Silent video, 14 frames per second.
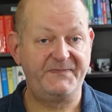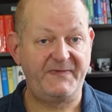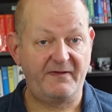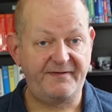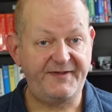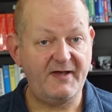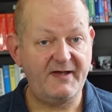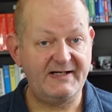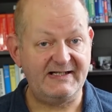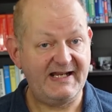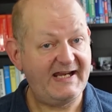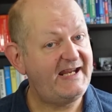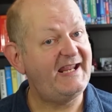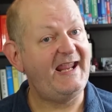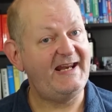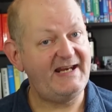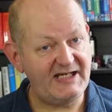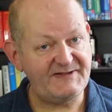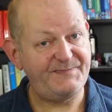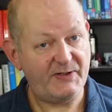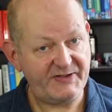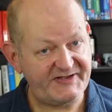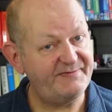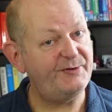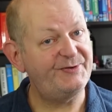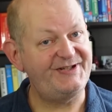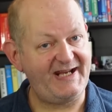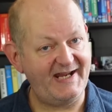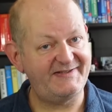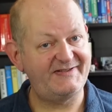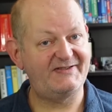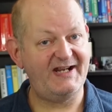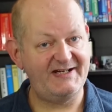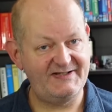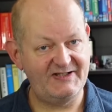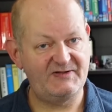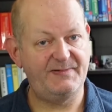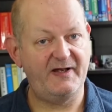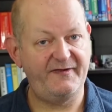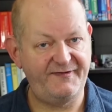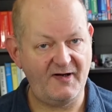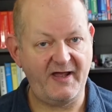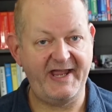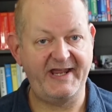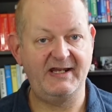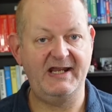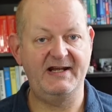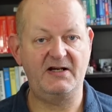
Thirdly, it is possible to get status by flying in